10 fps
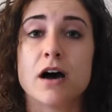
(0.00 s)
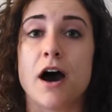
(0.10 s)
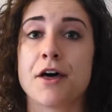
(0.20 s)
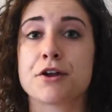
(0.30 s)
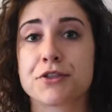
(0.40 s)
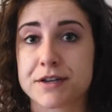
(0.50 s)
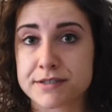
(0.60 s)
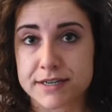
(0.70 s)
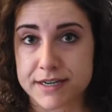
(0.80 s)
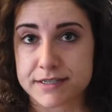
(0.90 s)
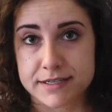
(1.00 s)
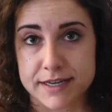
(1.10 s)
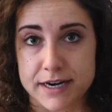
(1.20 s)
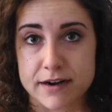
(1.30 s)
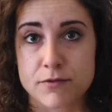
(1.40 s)
Other things to
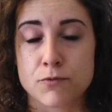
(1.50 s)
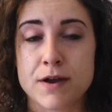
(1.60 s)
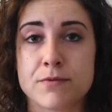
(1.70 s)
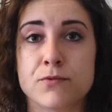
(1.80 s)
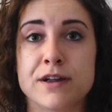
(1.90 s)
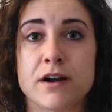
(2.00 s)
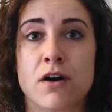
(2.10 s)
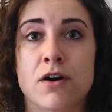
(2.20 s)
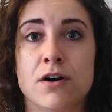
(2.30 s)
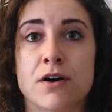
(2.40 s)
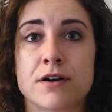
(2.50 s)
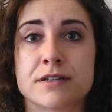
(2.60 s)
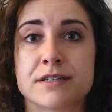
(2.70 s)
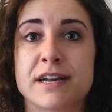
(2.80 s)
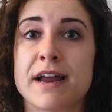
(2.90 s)
consider: when we are
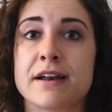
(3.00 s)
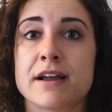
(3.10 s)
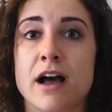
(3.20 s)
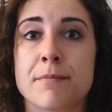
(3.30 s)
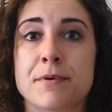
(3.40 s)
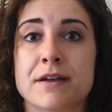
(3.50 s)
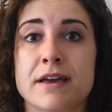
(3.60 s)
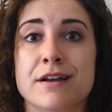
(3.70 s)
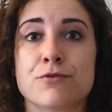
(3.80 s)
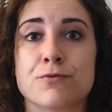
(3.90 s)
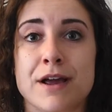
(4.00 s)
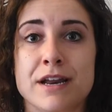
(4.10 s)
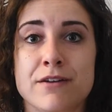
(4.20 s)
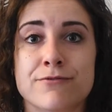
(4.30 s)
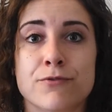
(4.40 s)
standing up and getting
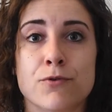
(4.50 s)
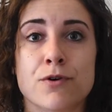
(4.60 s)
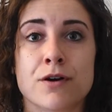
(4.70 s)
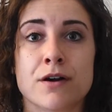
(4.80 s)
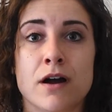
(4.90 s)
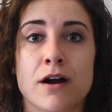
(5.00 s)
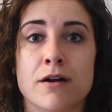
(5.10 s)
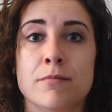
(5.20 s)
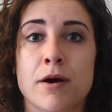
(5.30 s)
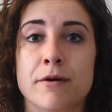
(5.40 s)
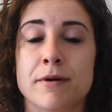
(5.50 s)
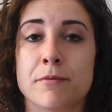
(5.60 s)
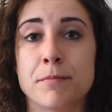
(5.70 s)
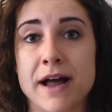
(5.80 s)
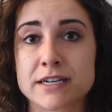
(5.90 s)
ready for our barbell
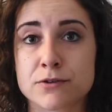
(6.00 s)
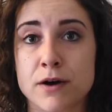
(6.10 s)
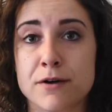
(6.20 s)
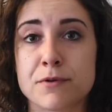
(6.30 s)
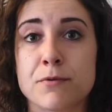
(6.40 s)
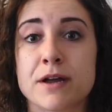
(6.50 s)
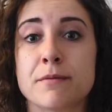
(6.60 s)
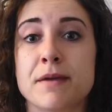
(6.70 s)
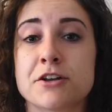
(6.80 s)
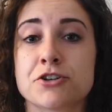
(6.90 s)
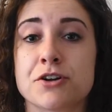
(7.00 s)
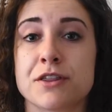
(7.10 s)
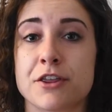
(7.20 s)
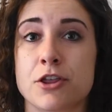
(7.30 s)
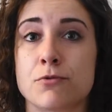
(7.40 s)
back squat, we want to make sure
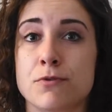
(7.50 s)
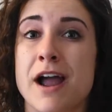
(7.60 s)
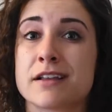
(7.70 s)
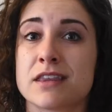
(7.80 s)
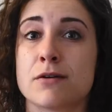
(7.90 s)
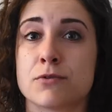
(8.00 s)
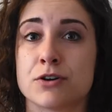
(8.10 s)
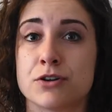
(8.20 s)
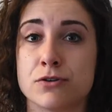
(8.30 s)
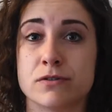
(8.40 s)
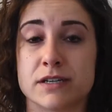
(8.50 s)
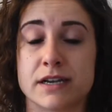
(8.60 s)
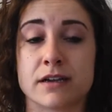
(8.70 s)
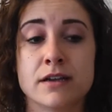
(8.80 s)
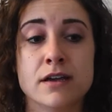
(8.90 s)
that the rack that we're
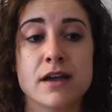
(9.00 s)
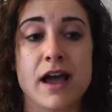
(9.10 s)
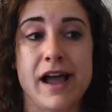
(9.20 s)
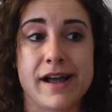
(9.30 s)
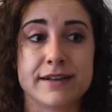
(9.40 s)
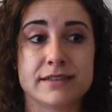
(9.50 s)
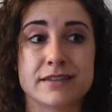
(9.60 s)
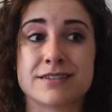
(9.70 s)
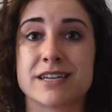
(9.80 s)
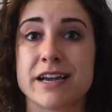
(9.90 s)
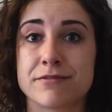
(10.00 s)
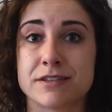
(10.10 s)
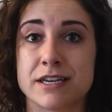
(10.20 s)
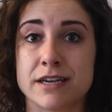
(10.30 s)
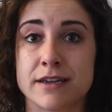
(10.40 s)
using has the
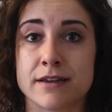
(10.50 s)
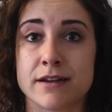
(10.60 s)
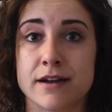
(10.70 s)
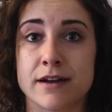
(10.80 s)
safety